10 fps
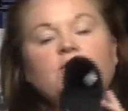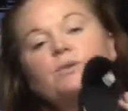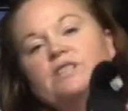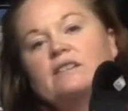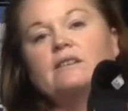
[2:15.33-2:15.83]
to
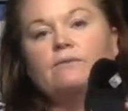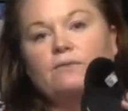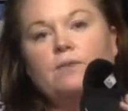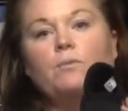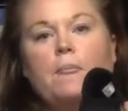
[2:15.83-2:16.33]
protect their
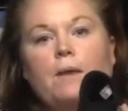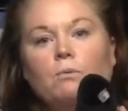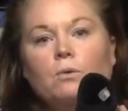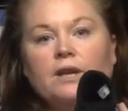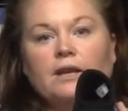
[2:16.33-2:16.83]
feet when they're
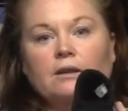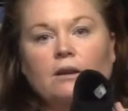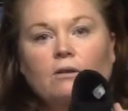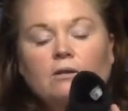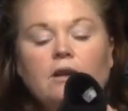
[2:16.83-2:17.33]
walking
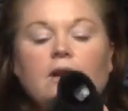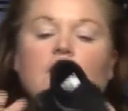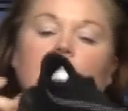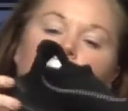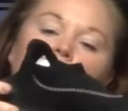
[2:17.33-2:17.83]
along.
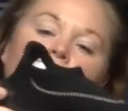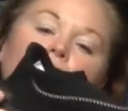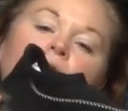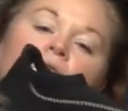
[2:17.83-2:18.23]
But what you'll